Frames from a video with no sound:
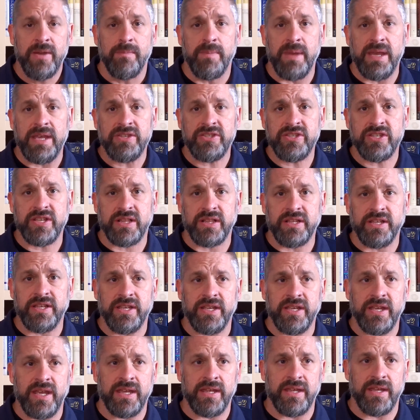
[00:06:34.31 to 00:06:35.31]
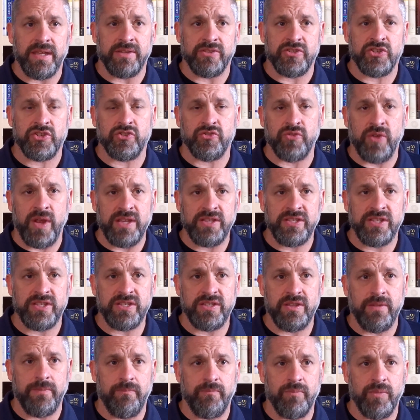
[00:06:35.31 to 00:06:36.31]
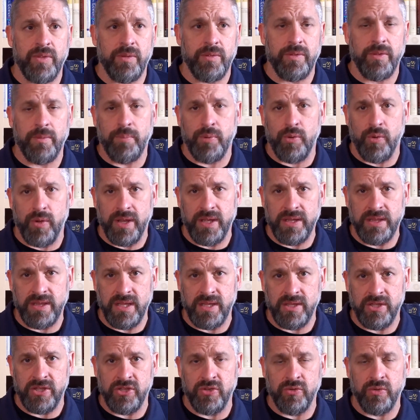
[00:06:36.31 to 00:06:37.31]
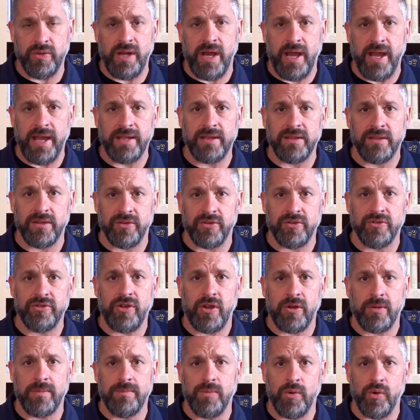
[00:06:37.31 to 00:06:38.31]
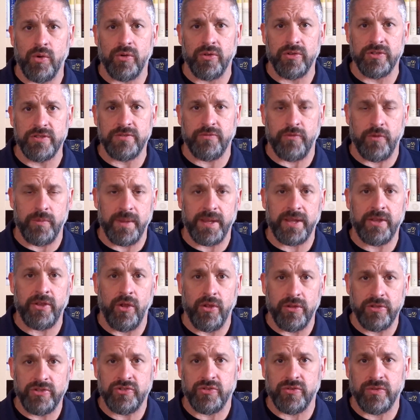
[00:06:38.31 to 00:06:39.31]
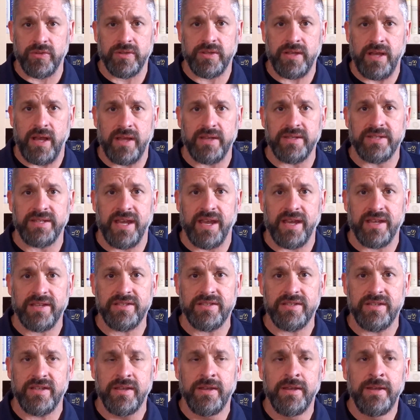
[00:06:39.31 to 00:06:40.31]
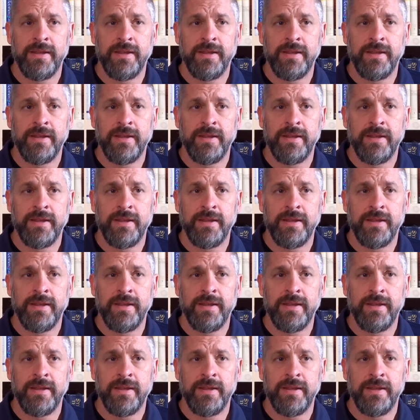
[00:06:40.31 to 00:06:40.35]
Basically, it stresses the point that you and I learned our morals from a cultural context.